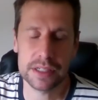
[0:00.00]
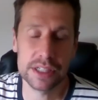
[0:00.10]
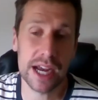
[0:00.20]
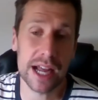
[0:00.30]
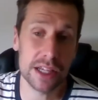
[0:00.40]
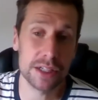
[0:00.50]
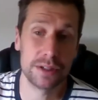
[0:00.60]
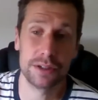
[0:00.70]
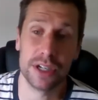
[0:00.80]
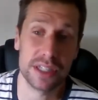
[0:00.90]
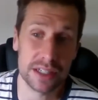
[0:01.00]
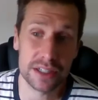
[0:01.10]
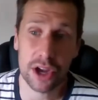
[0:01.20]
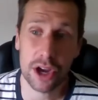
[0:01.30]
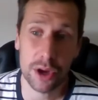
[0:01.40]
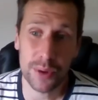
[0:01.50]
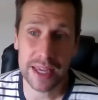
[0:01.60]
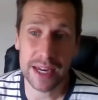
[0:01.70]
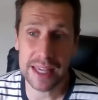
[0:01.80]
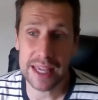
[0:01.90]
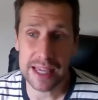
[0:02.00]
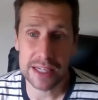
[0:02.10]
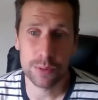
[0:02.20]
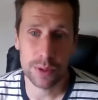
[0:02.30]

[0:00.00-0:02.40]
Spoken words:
challenge Christians to how we can engage